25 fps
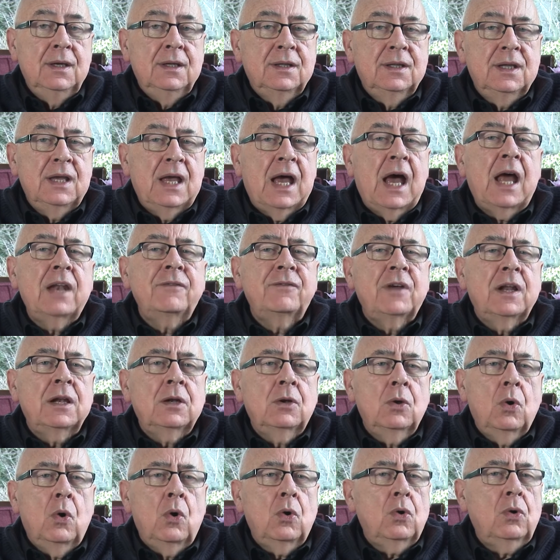The
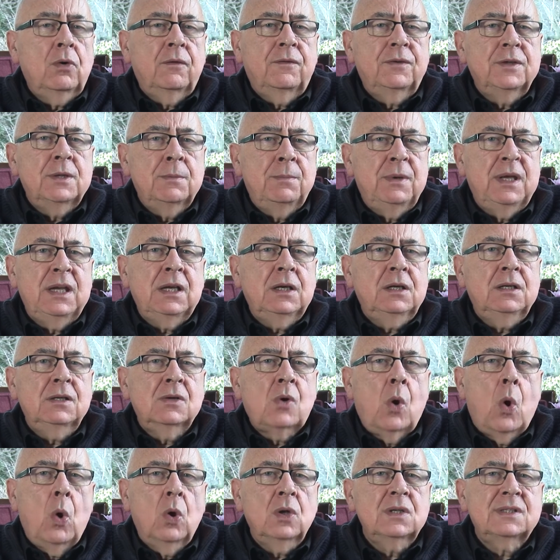Advent logo for the big
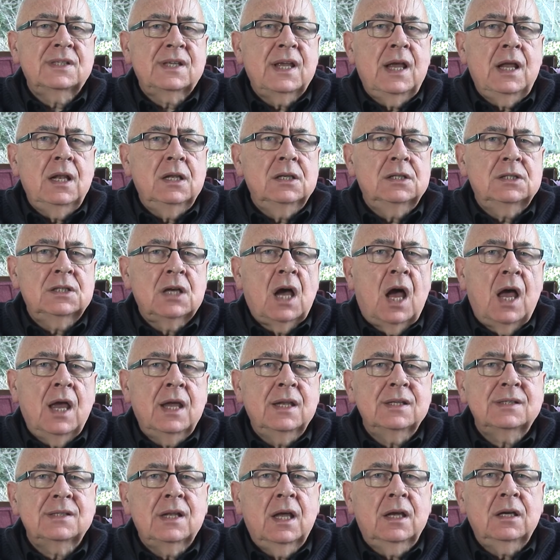wholesale
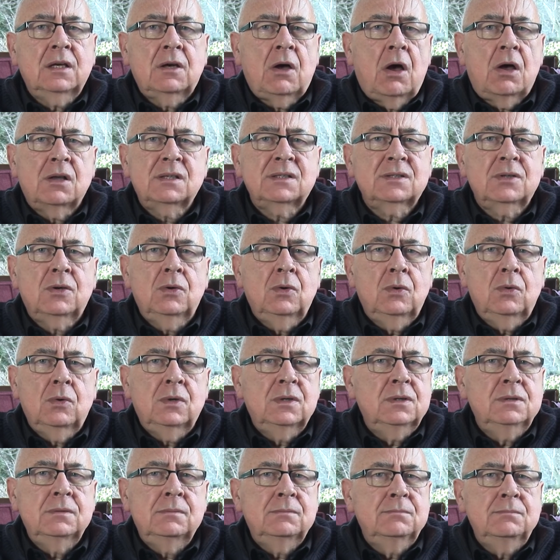giants like Cosco
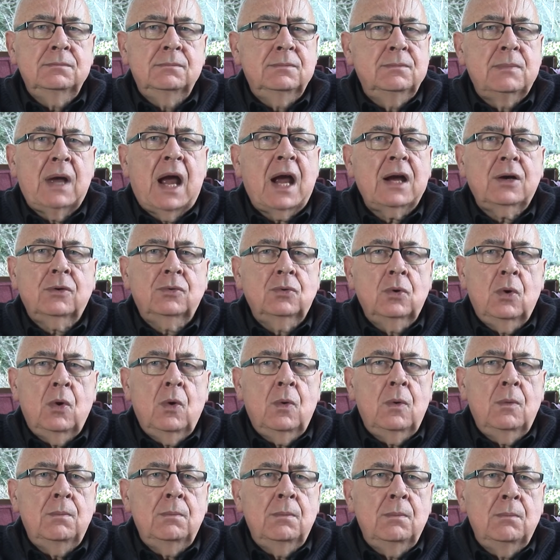and
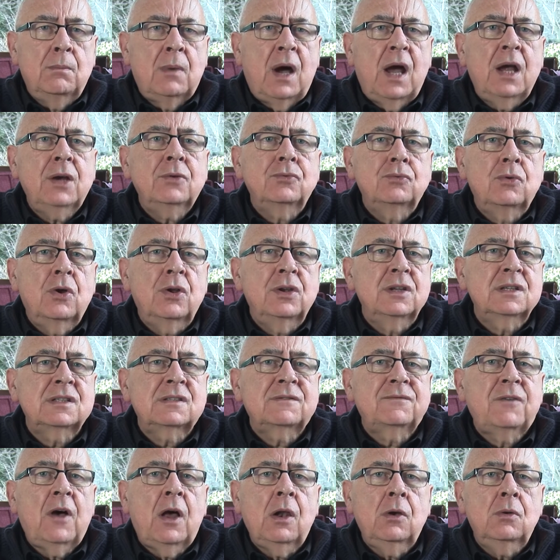Macro might run
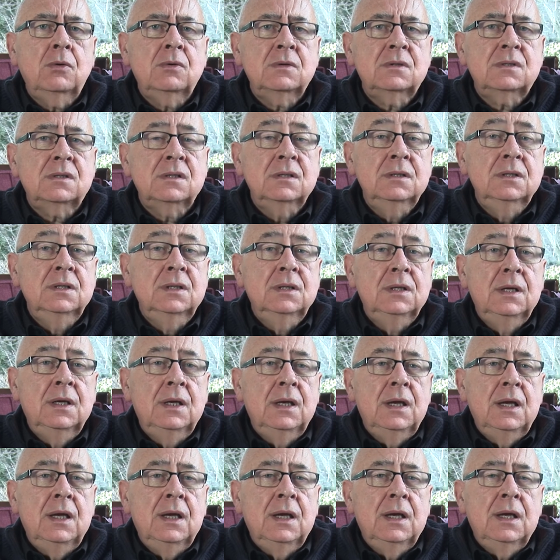as follows.
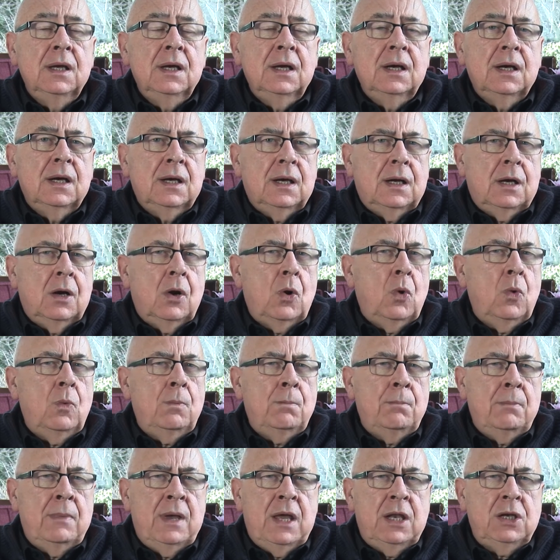How
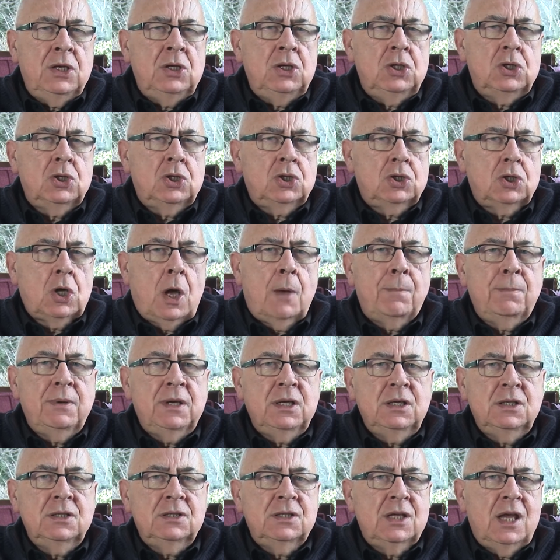many
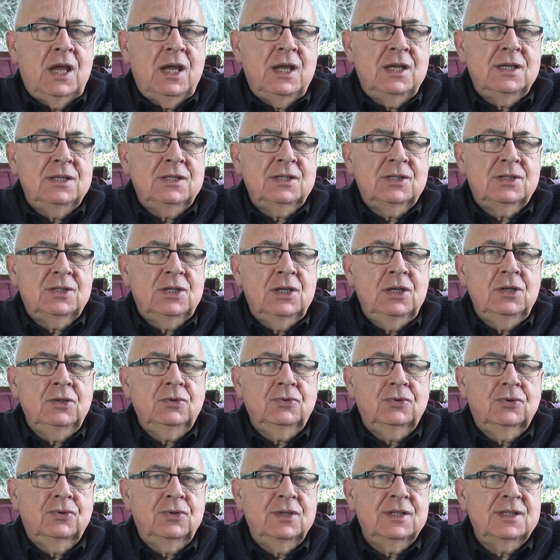shopping days till
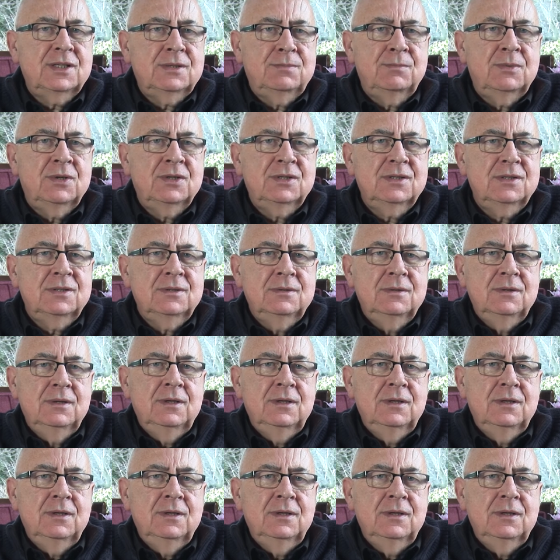Christmas?